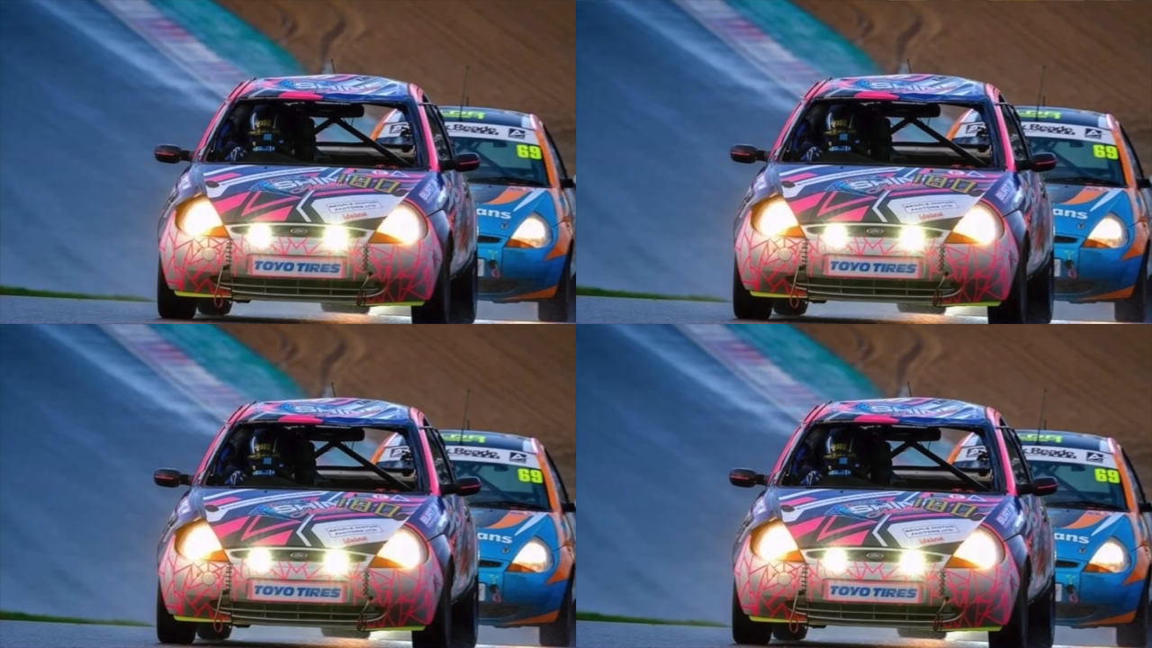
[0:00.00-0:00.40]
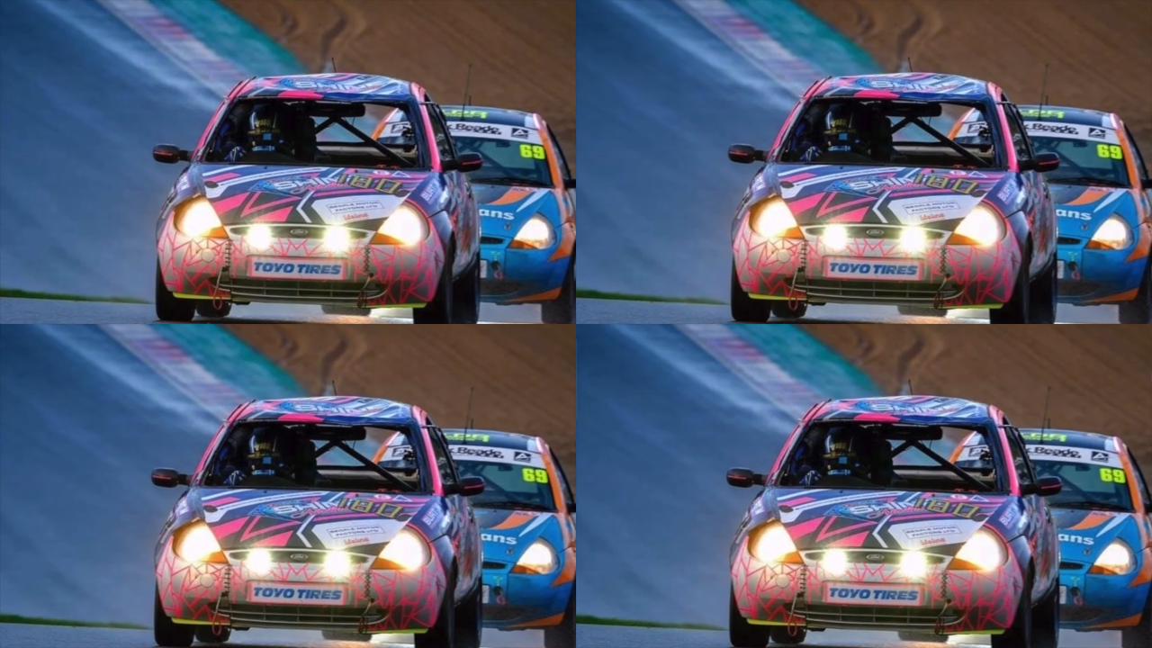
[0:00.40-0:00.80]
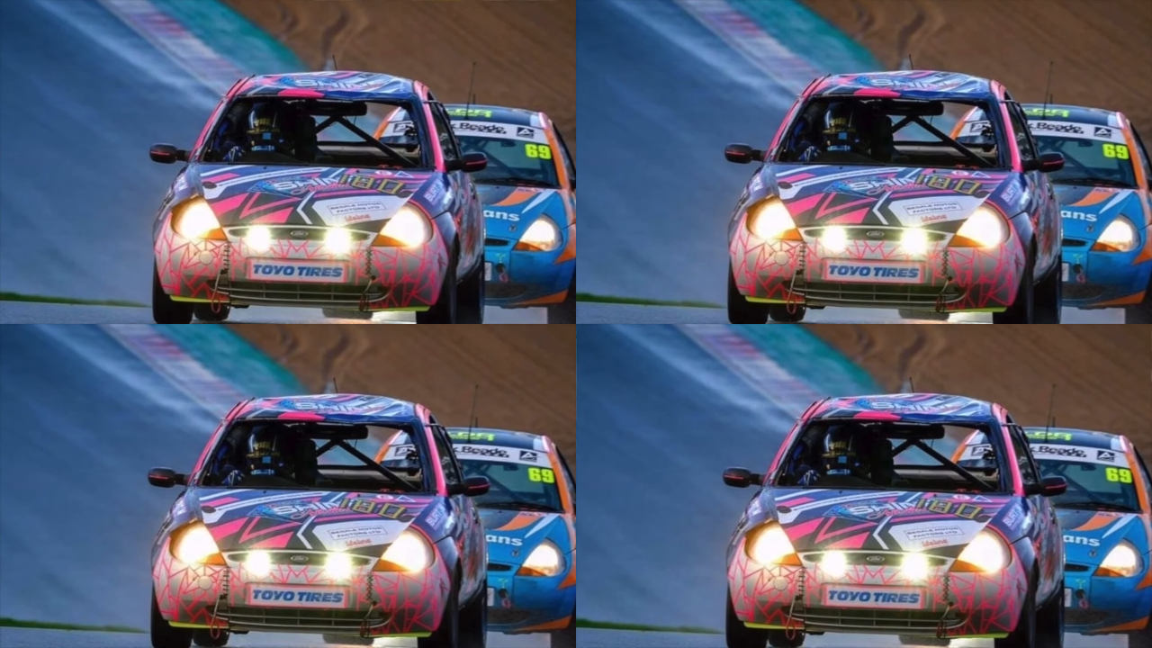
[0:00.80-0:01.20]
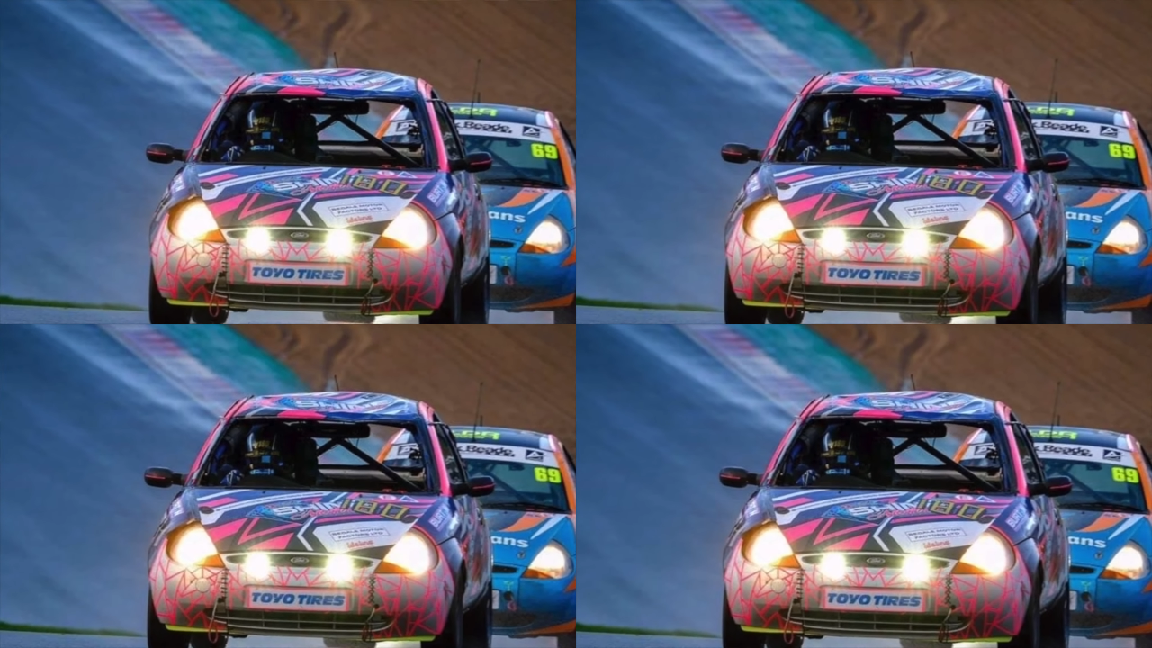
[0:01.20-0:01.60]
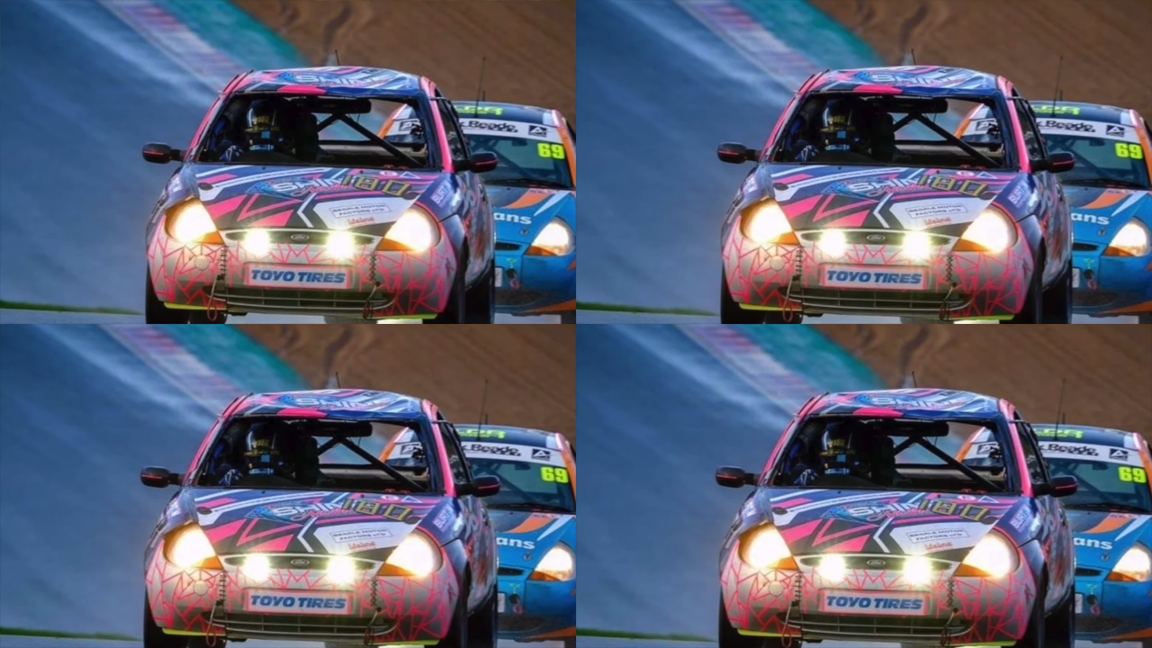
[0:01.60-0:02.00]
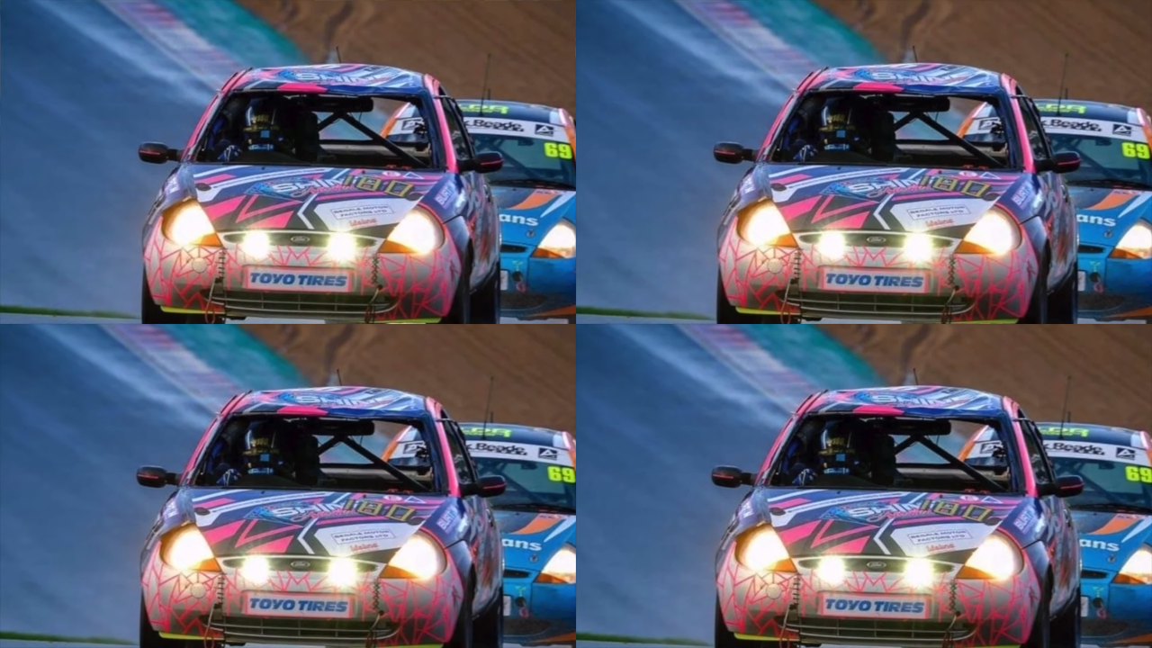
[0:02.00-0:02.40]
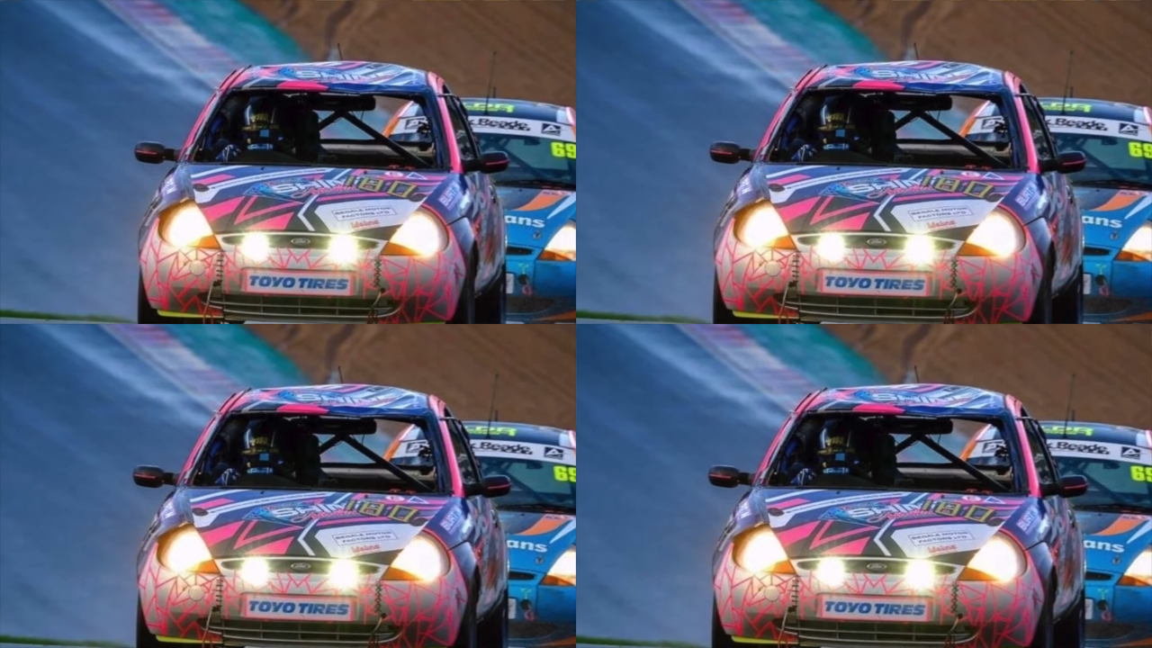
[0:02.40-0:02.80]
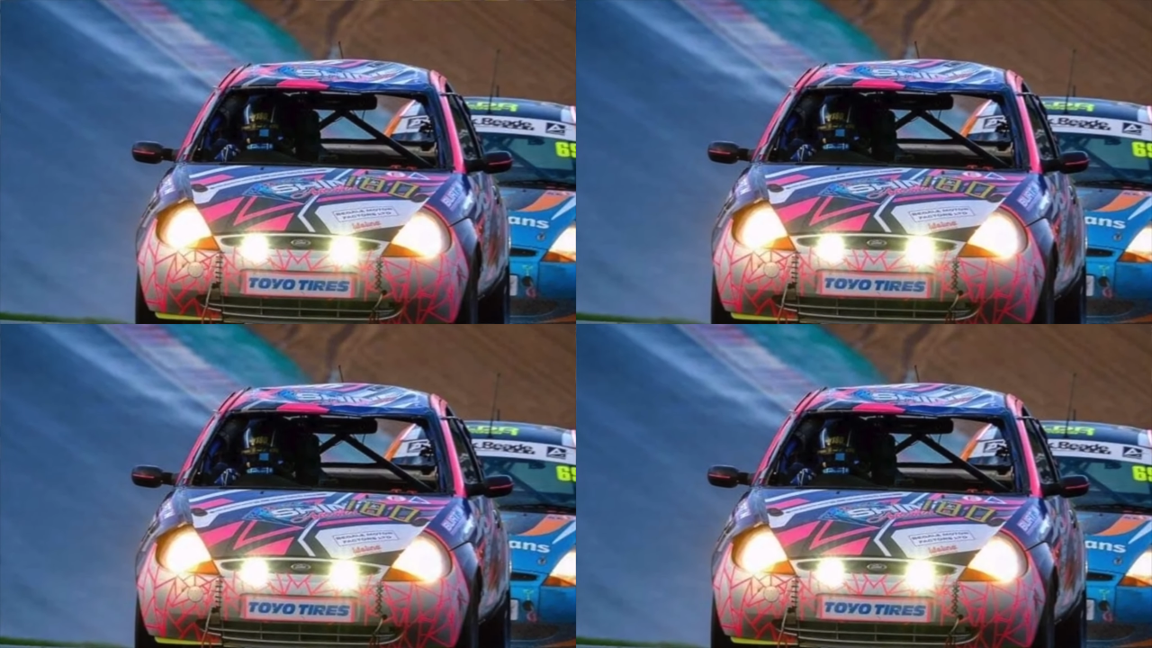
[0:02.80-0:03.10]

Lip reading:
Nobody's mouth can be seen.